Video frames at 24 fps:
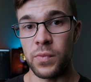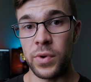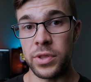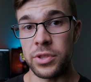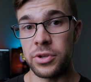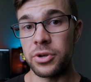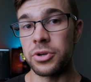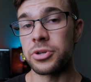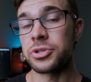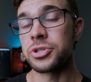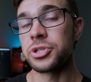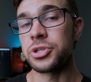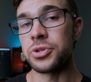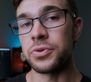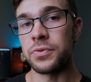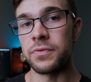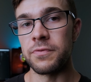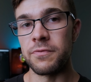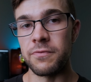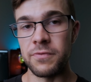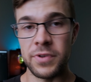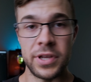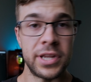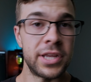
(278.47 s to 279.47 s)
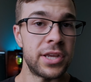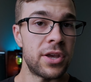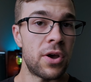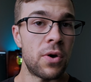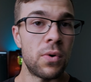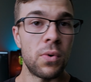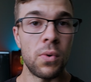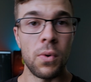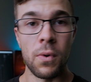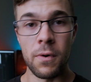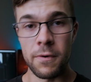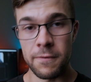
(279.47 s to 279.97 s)
whether you're shooting
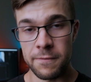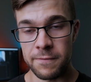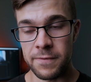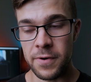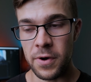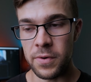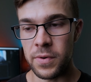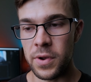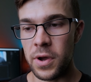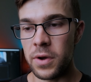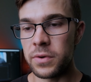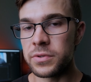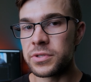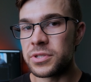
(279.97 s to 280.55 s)
video or photo.